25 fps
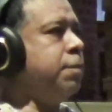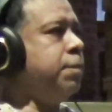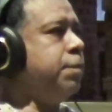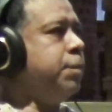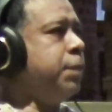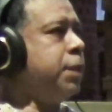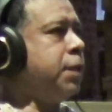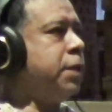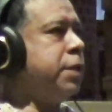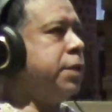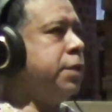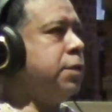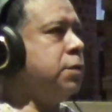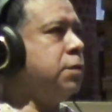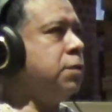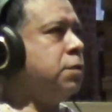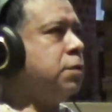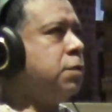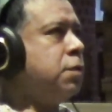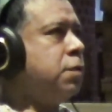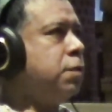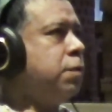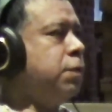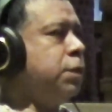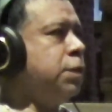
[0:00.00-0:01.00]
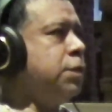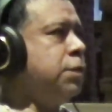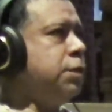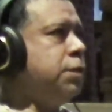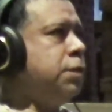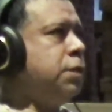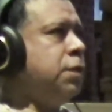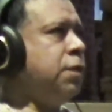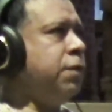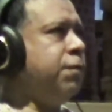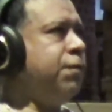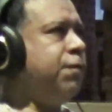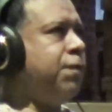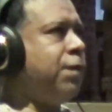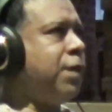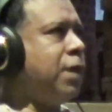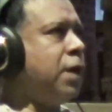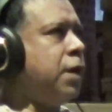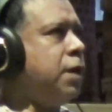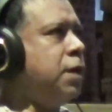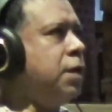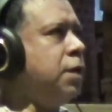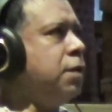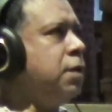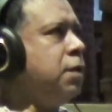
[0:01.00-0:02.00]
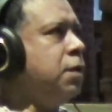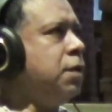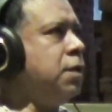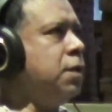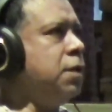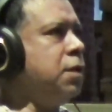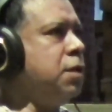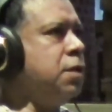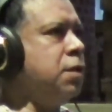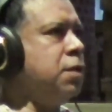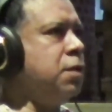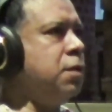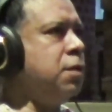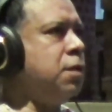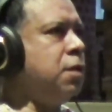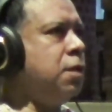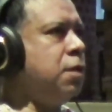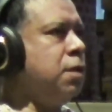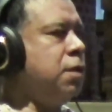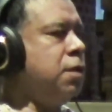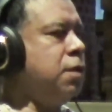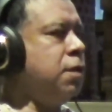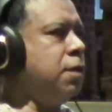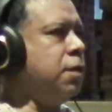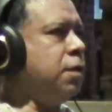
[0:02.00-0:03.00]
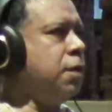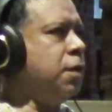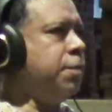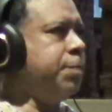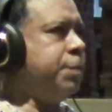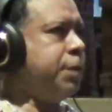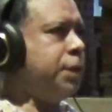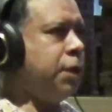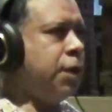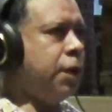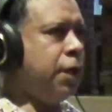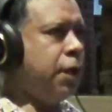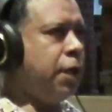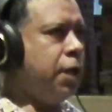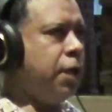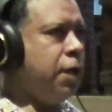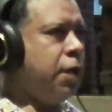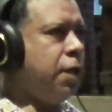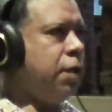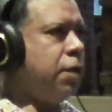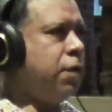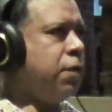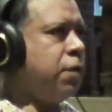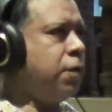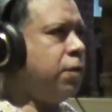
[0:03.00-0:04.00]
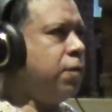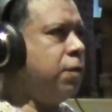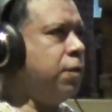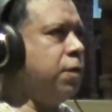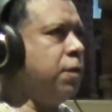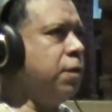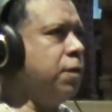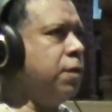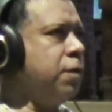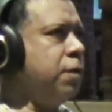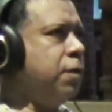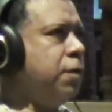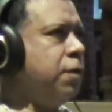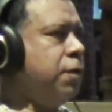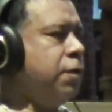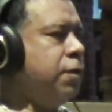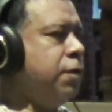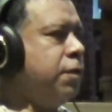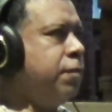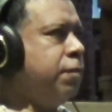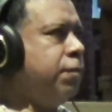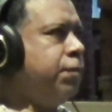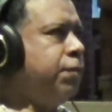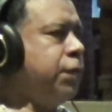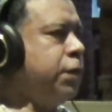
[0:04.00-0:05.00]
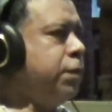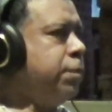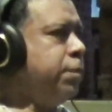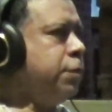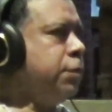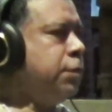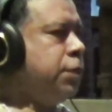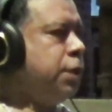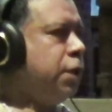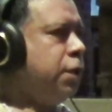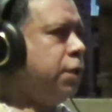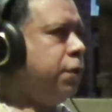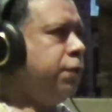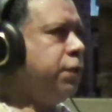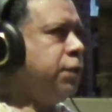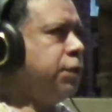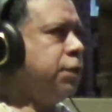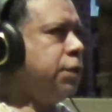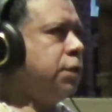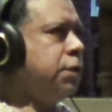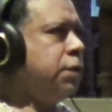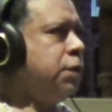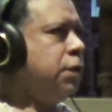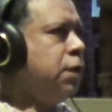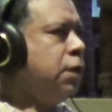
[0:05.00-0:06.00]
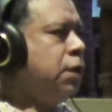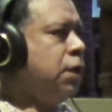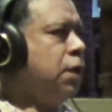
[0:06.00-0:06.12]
Because when you see a fight in a play or film or television,